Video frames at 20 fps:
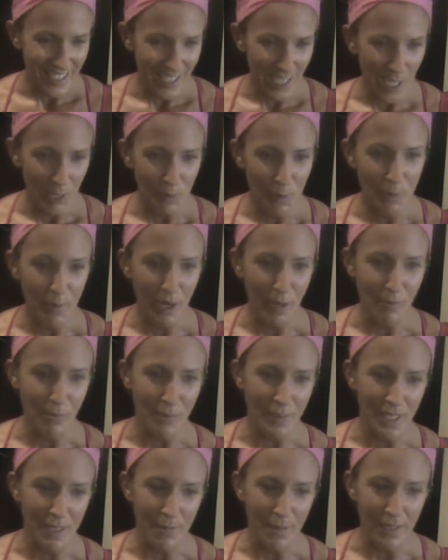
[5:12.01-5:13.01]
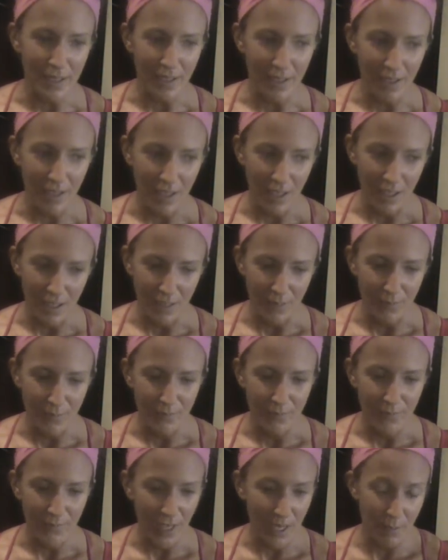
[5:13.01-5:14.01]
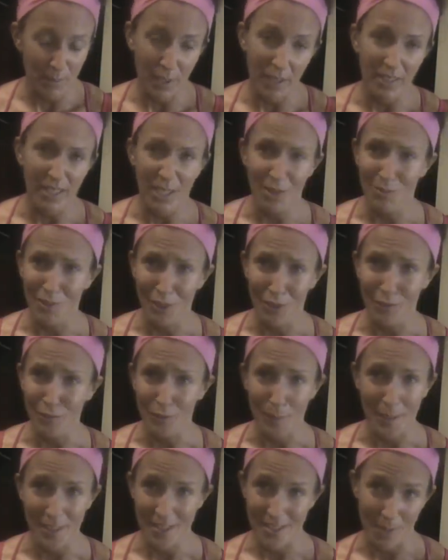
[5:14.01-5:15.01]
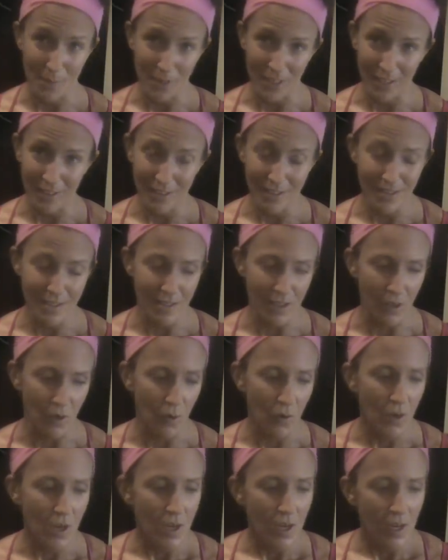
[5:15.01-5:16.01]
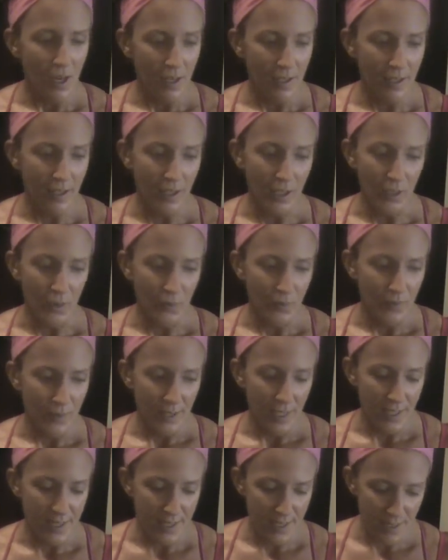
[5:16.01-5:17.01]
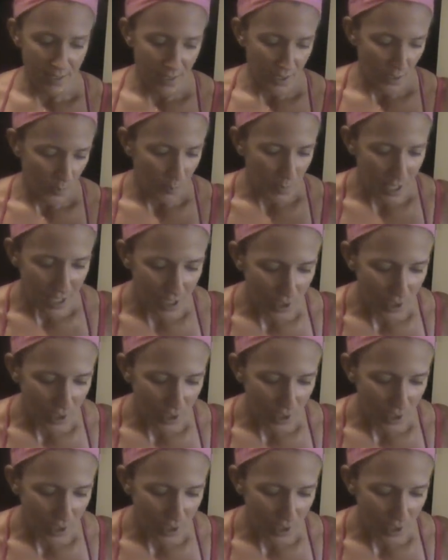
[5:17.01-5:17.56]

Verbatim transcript: I would probably be, uh, I'd probably get run over by something. So, you know, it's, you know, me